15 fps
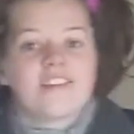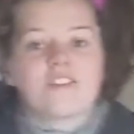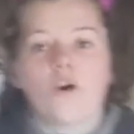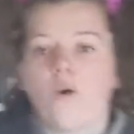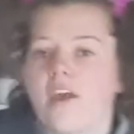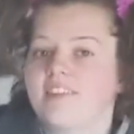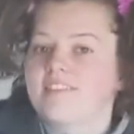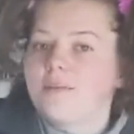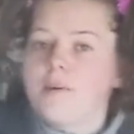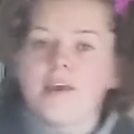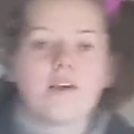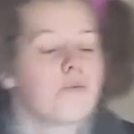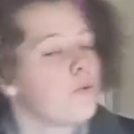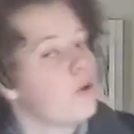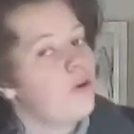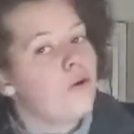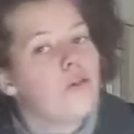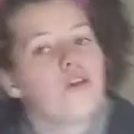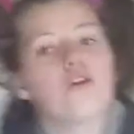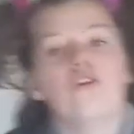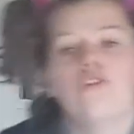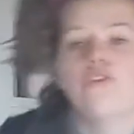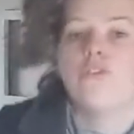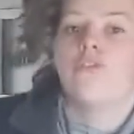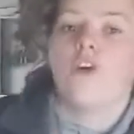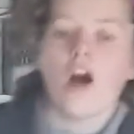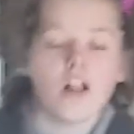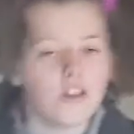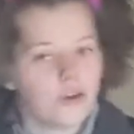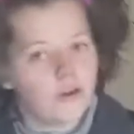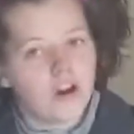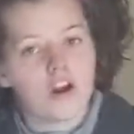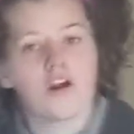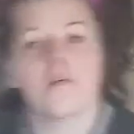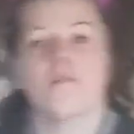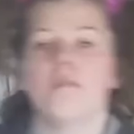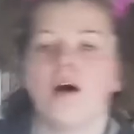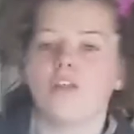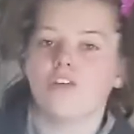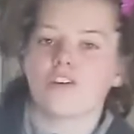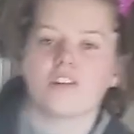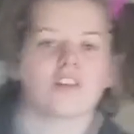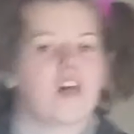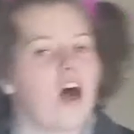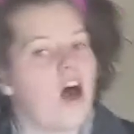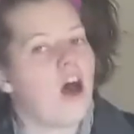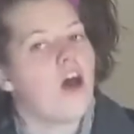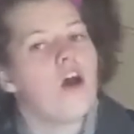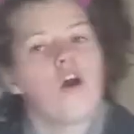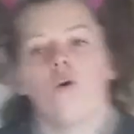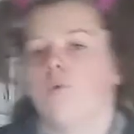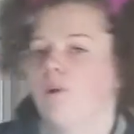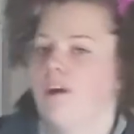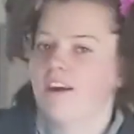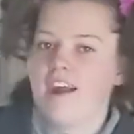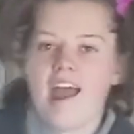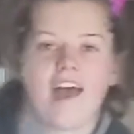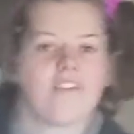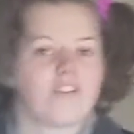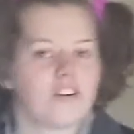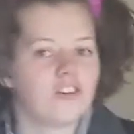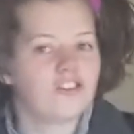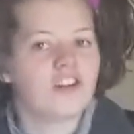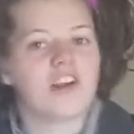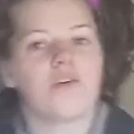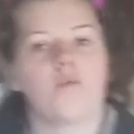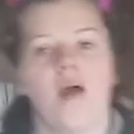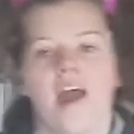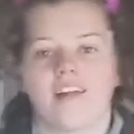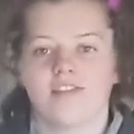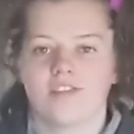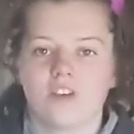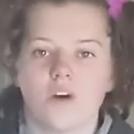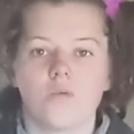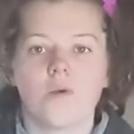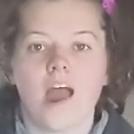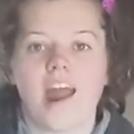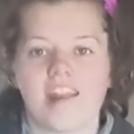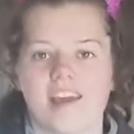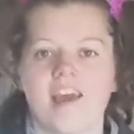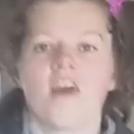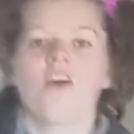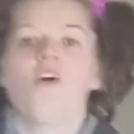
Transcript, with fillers: is going to be Ruth, who followed her mother in law wherever she went. So, ready?